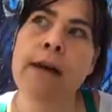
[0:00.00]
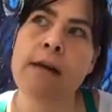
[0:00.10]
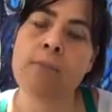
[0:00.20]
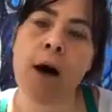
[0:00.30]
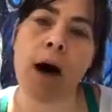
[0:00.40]

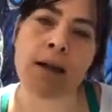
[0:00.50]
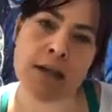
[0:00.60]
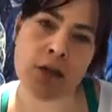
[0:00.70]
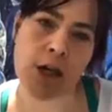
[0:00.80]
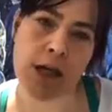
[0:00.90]
than body
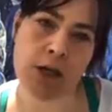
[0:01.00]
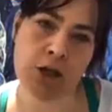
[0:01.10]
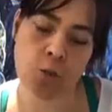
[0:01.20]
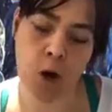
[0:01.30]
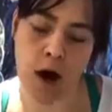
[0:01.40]

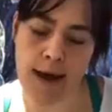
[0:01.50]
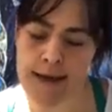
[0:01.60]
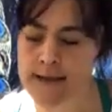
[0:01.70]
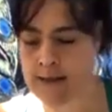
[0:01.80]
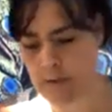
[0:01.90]
change
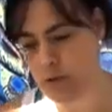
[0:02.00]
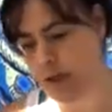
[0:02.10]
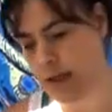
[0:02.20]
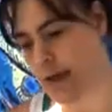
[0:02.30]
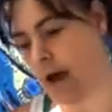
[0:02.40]
wise,
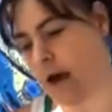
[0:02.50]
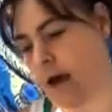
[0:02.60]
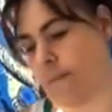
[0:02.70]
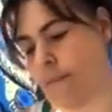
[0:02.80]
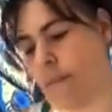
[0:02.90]

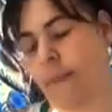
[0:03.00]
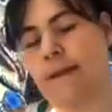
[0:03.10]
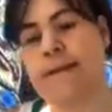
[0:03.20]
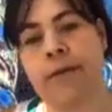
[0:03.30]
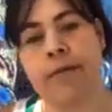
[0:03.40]

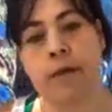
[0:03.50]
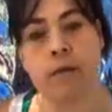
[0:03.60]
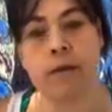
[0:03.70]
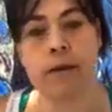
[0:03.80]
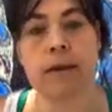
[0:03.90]
is that the
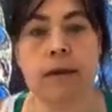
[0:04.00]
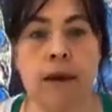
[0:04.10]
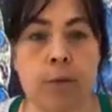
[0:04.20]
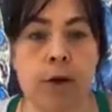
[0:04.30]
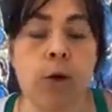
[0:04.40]
only thing that
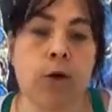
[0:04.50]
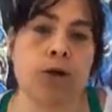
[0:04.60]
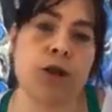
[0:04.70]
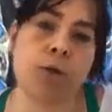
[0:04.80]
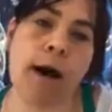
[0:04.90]
would hold
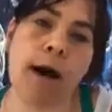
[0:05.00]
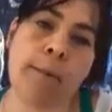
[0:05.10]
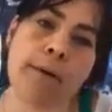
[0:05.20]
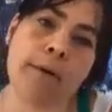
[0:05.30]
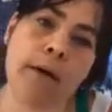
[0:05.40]
you up?
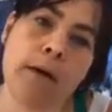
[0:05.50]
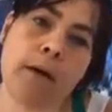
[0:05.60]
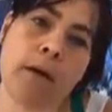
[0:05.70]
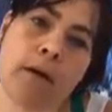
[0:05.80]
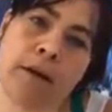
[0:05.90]

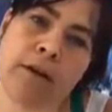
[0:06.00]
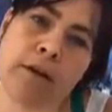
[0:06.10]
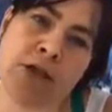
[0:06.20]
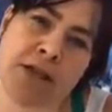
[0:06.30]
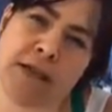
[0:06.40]
That
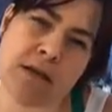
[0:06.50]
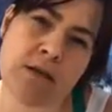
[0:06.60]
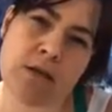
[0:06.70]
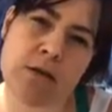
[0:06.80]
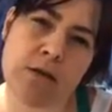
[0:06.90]
just the
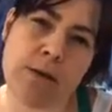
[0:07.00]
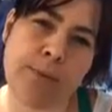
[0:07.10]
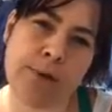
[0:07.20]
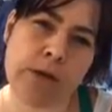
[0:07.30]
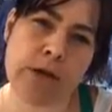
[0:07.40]
surgery
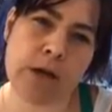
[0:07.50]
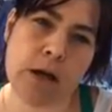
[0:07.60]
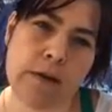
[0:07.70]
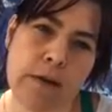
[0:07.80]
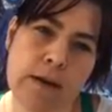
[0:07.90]
portion
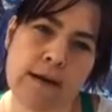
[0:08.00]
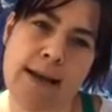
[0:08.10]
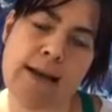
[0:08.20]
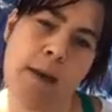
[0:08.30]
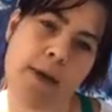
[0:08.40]
of it? Is
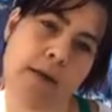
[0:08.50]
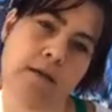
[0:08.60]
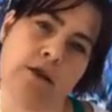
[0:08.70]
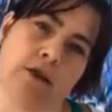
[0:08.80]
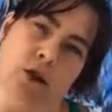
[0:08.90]
that, I mean,
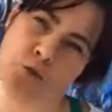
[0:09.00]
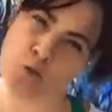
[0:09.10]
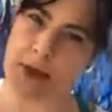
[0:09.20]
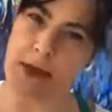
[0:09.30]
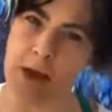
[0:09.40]
do you
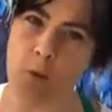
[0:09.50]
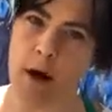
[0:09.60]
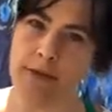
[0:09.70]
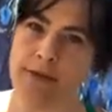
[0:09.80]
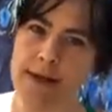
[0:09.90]
really
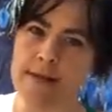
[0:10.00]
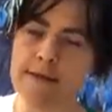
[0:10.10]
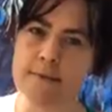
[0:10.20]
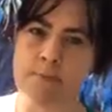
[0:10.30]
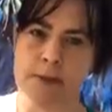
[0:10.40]
want
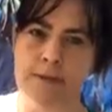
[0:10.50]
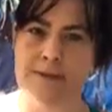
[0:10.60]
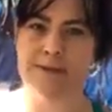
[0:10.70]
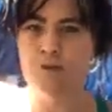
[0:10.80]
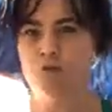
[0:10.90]
this, but the
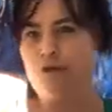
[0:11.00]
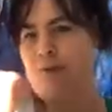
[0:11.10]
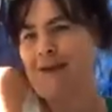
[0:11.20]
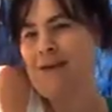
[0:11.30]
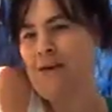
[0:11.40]
surgery
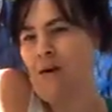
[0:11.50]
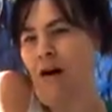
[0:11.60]
makes you go,